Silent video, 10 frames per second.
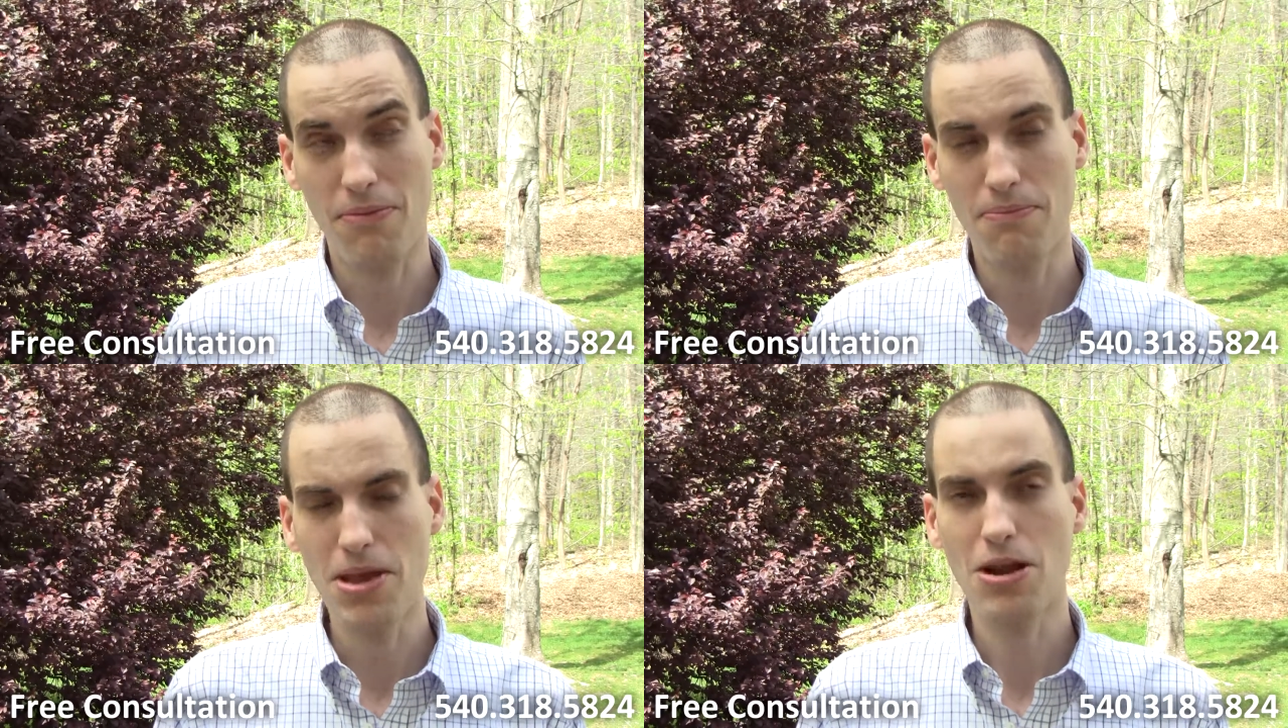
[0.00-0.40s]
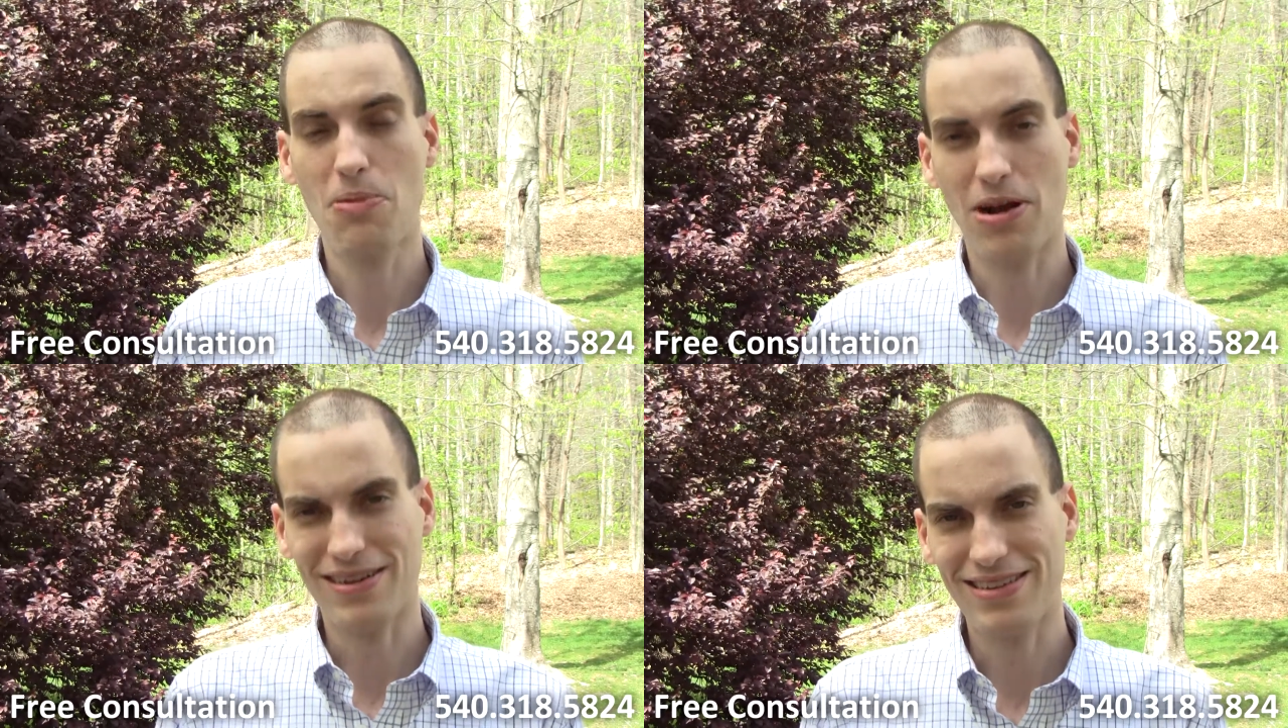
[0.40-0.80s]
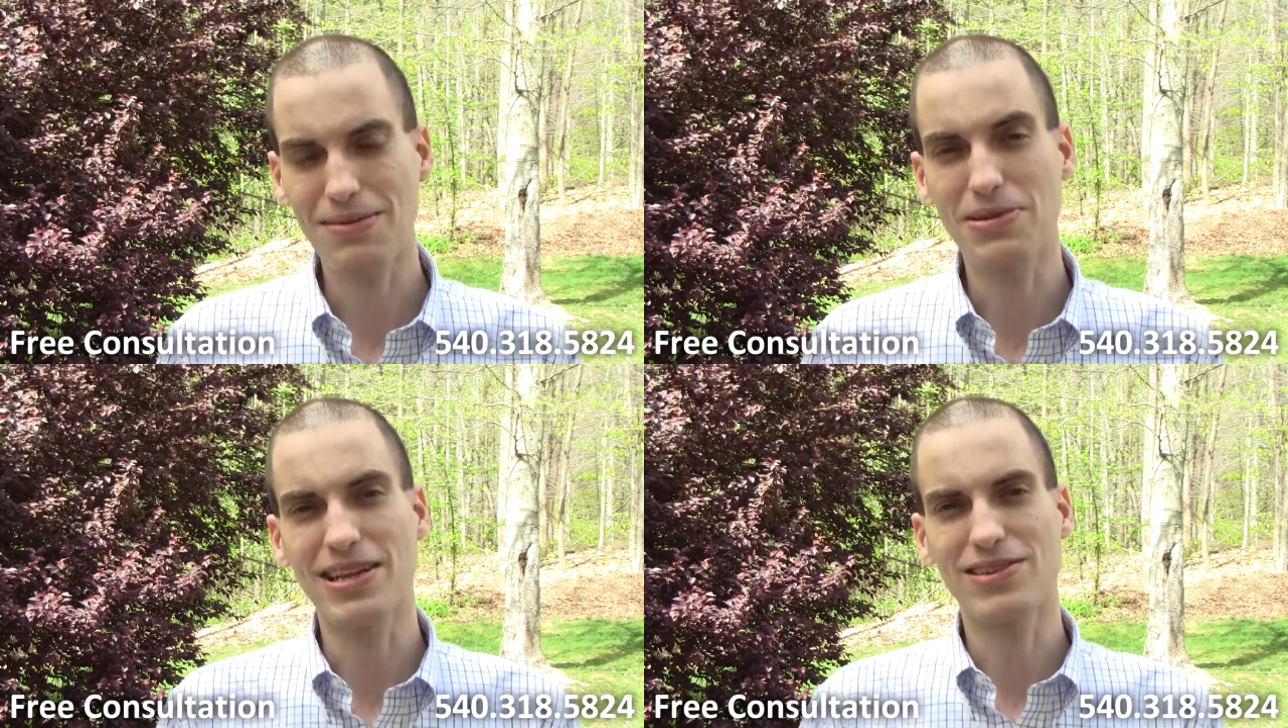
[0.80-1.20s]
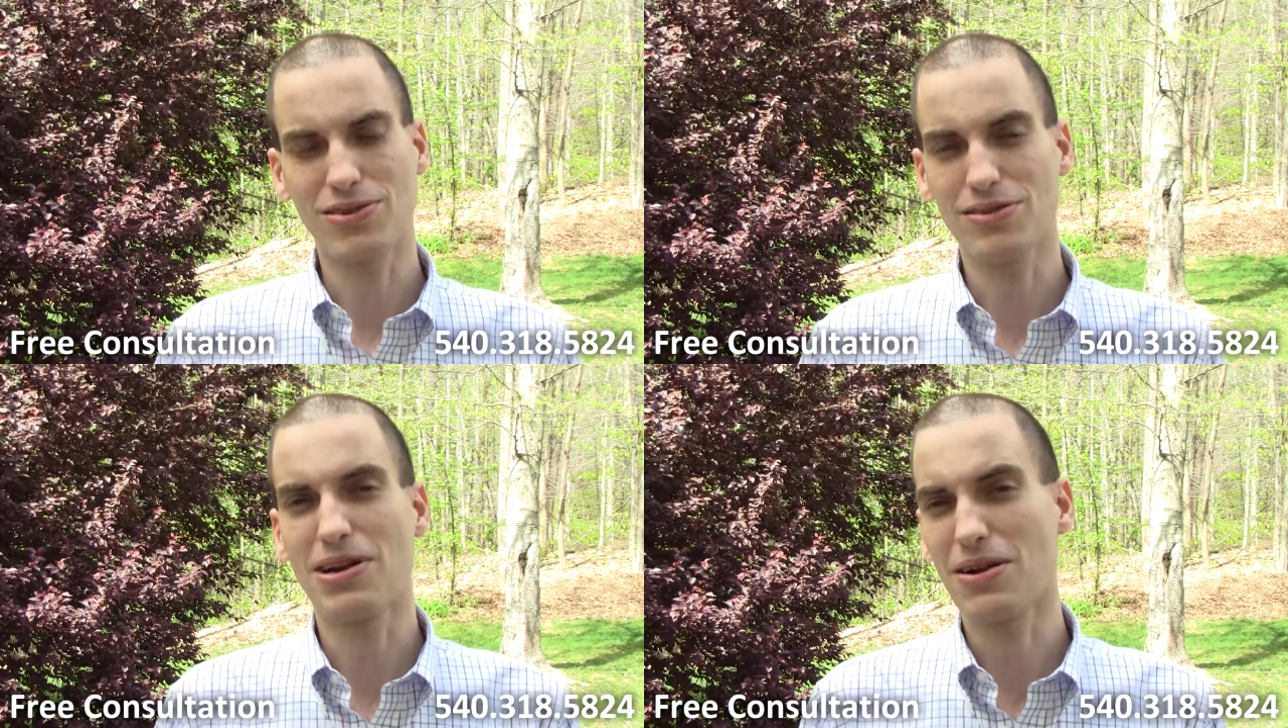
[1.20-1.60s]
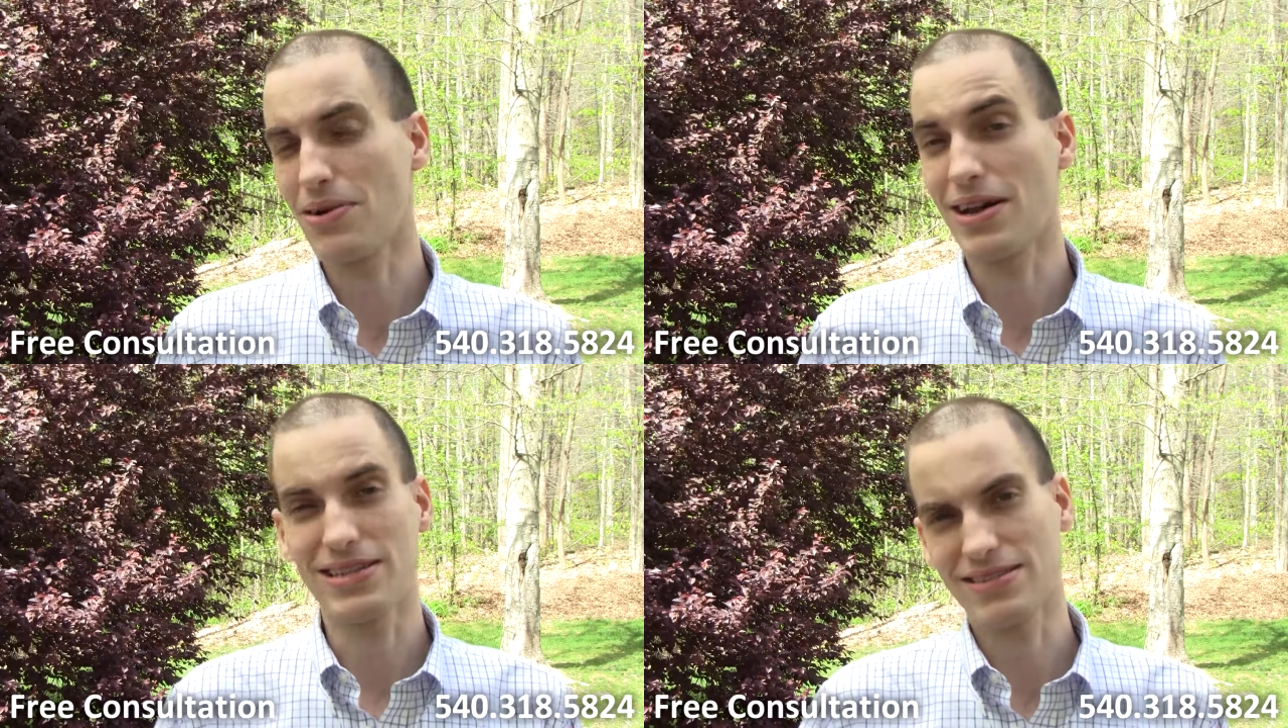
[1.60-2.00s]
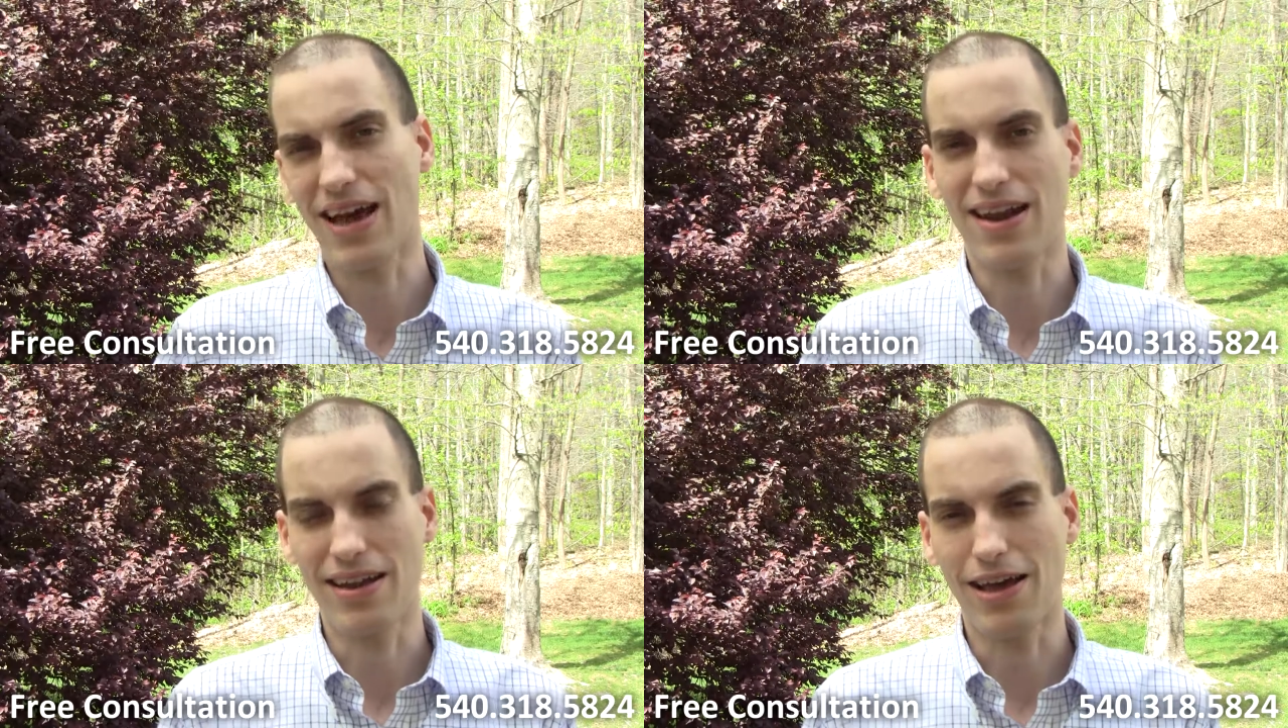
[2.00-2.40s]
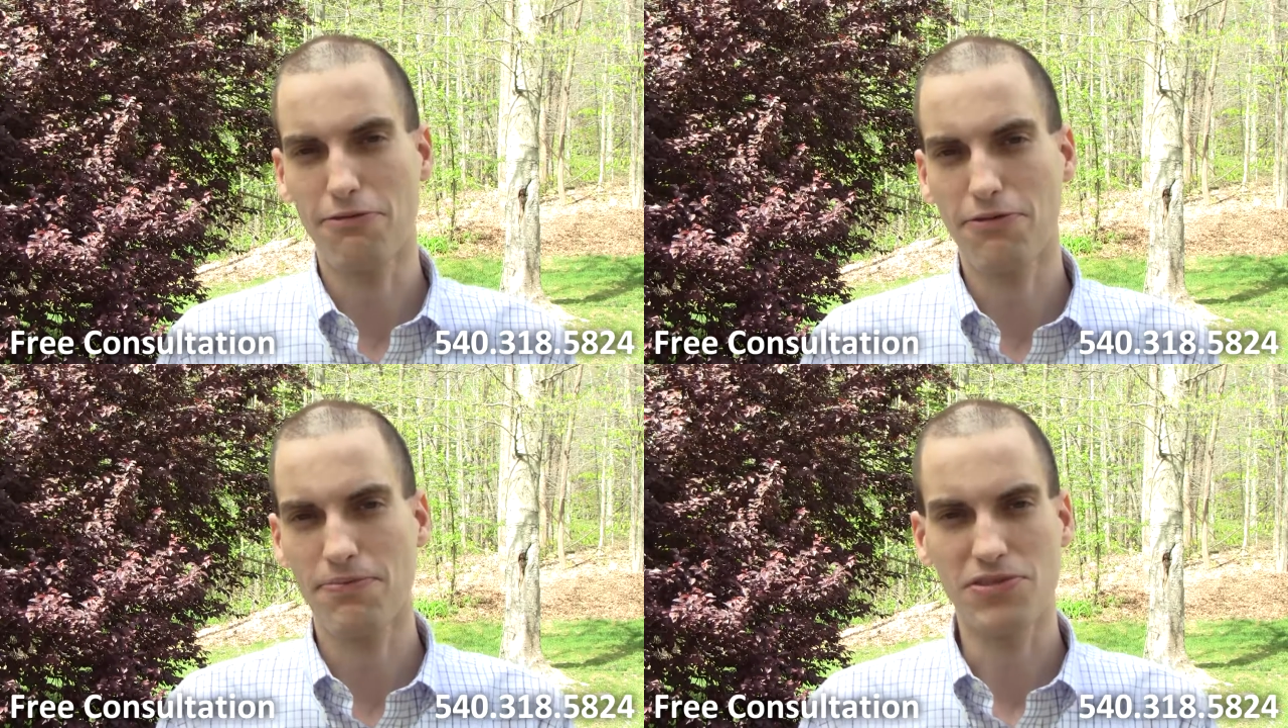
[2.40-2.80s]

mere proximity to the marijuana is not enough.